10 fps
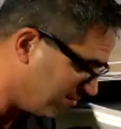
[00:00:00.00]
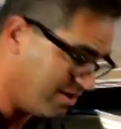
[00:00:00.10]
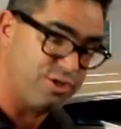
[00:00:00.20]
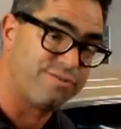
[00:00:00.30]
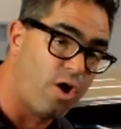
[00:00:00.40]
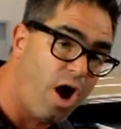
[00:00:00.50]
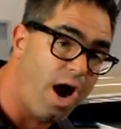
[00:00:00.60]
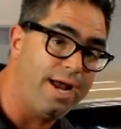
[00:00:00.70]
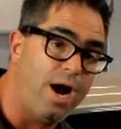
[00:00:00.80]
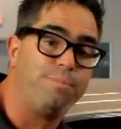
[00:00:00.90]
provisions for
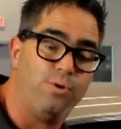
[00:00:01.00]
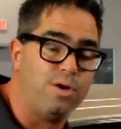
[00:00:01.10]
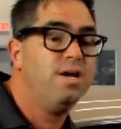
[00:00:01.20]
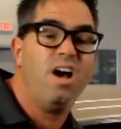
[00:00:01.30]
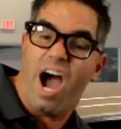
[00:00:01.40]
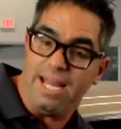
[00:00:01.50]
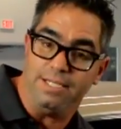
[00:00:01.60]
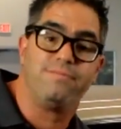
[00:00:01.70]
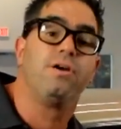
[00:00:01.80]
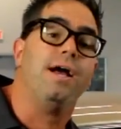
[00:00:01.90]
high output, high
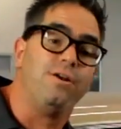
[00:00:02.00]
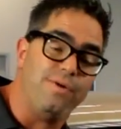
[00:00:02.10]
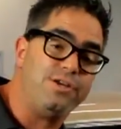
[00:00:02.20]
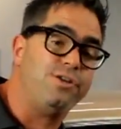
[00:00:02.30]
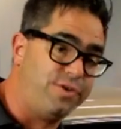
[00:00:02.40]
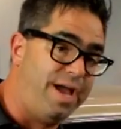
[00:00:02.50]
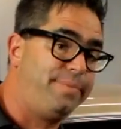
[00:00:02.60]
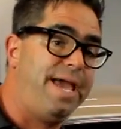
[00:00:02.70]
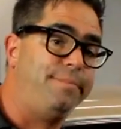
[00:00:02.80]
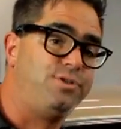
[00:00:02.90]
lift, high duration
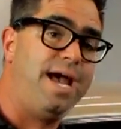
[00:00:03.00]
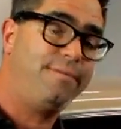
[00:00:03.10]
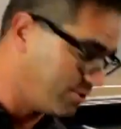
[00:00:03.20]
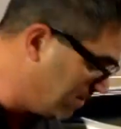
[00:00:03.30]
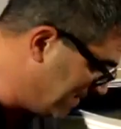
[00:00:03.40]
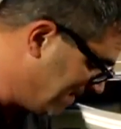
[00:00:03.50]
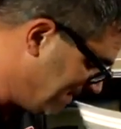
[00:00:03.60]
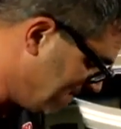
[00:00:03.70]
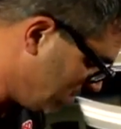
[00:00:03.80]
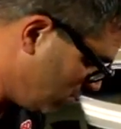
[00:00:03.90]
type camshafts.
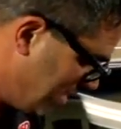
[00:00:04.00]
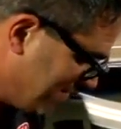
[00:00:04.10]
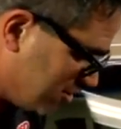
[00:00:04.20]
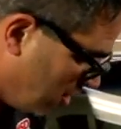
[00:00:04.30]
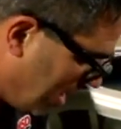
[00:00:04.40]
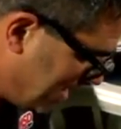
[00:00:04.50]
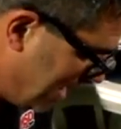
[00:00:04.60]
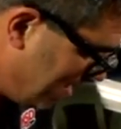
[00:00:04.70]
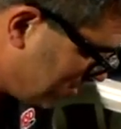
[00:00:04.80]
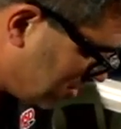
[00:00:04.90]
We have a stock
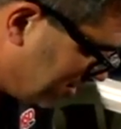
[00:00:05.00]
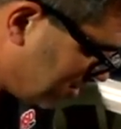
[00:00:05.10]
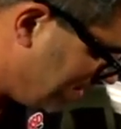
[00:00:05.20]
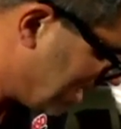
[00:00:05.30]
cam, so let's go